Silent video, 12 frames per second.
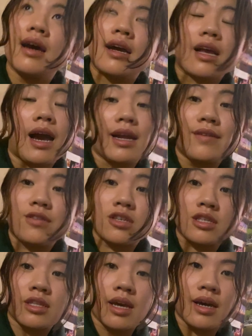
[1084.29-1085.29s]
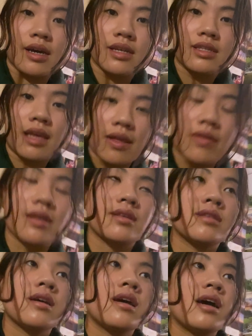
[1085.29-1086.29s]
kind of just uh, take
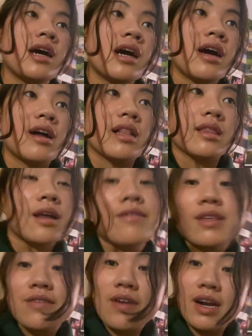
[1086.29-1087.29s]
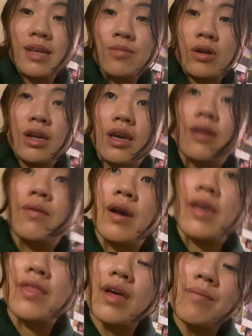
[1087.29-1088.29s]
this lovely Friday morning
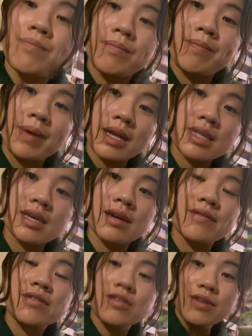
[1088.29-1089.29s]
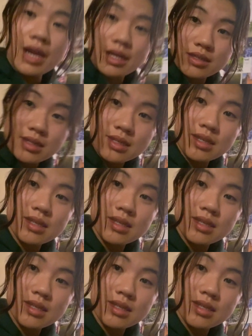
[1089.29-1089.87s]
with a bit of grace.